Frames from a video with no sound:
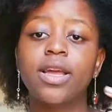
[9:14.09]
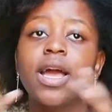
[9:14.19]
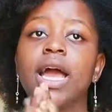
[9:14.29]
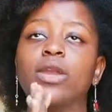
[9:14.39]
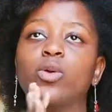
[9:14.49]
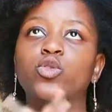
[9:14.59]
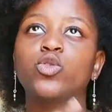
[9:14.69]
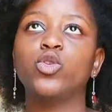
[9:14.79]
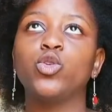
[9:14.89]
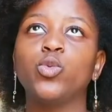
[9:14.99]
And also
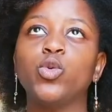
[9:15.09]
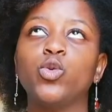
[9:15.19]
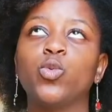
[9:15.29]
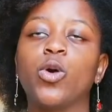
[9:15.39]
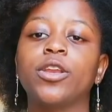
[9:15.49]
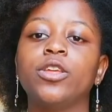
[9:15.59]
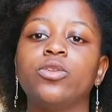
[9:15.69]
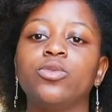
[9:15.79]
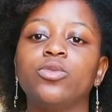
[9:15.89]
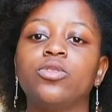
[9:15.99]
you want to
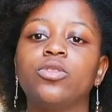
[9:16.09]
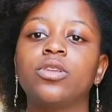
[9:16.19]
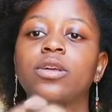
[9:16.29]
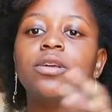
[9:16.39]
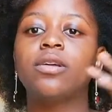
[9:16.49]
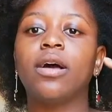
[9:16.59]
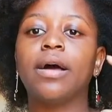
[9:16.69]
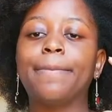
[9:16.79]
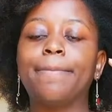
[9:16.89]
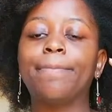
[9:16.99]
use
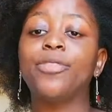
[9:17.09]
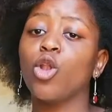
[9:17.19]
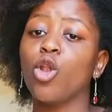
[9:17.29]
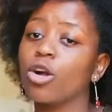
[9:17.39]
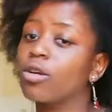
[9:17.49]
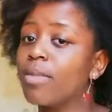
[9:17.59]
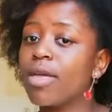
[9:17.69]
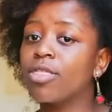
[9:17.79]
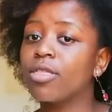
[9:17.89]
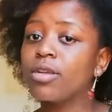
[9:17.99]
the lock method.